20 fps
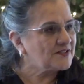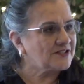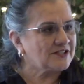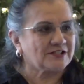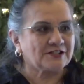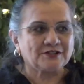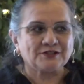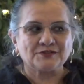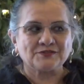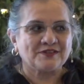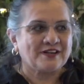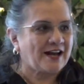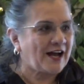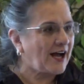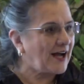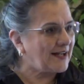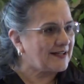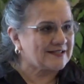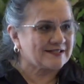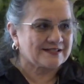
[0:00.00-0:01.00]
Do
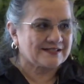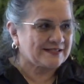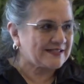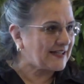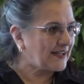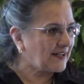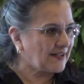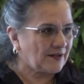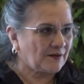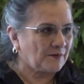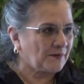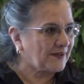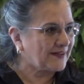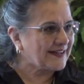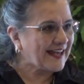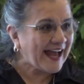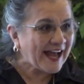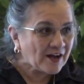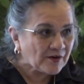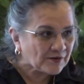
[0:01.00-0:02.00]
not seek it
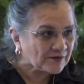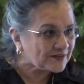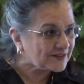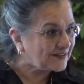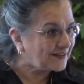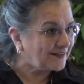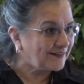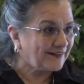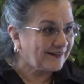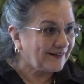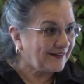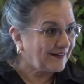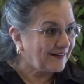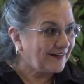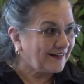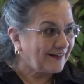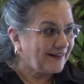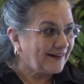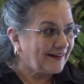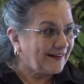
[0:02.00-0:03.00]
without.
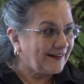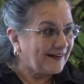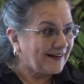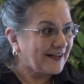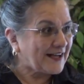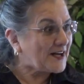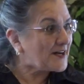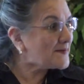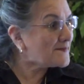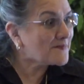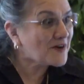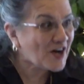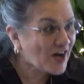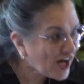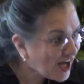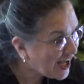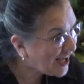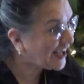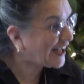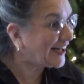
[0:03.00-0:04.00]
Come
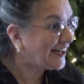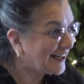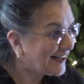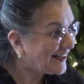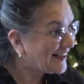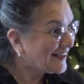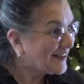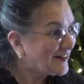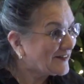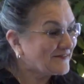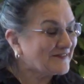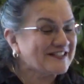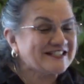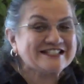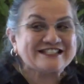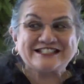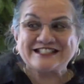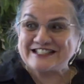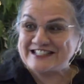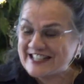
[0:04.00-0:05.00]
on,
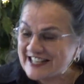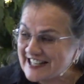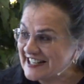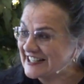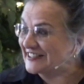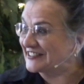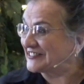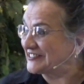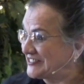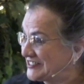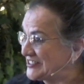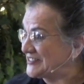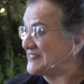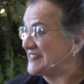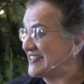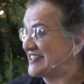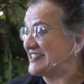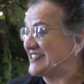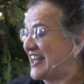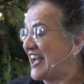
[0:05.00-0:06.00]
we're still
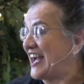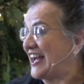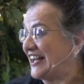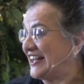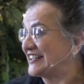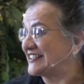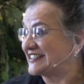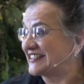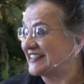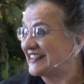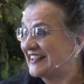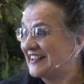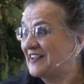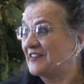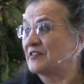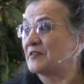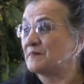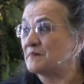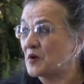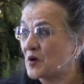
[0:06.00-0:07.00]
doing that.
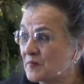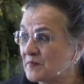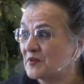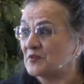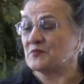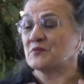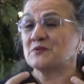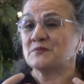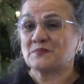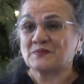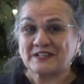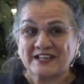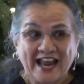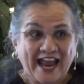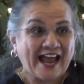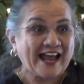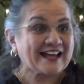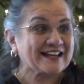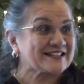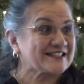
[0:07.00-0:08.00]
The moment we
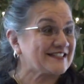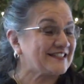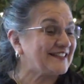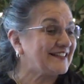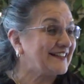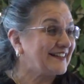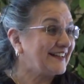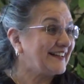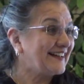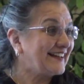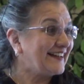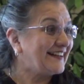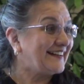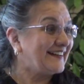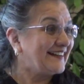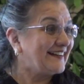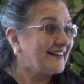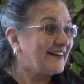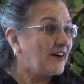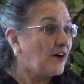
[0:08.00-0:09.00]
react
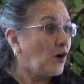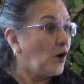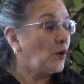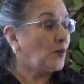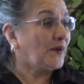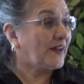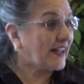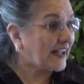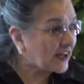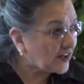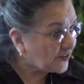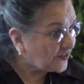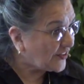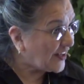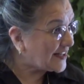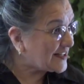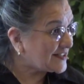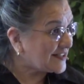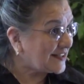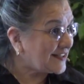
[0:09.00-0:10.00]
or we get
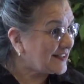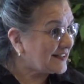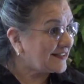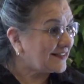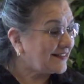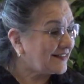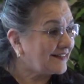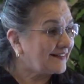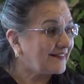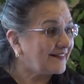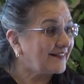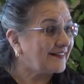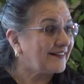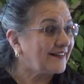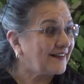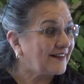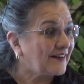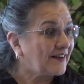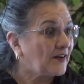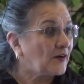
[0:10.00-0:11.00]
offended,
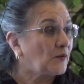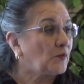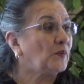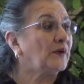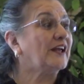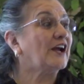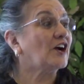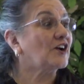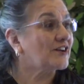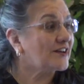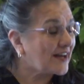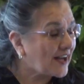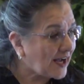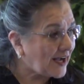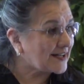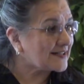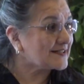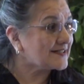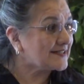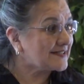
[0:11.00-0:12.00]
we are
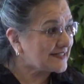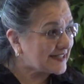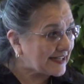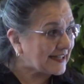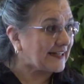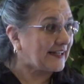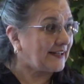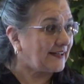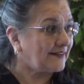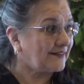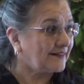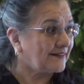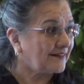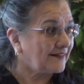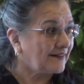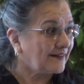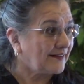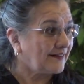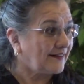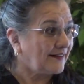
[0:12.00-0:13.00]
not seeking
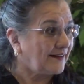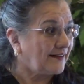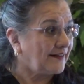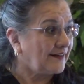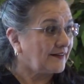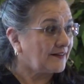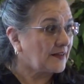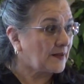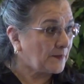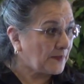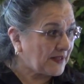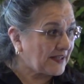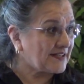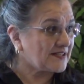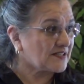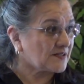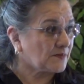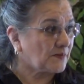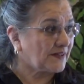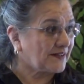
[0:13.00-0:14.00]
the
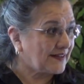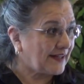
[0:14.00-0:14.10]
peace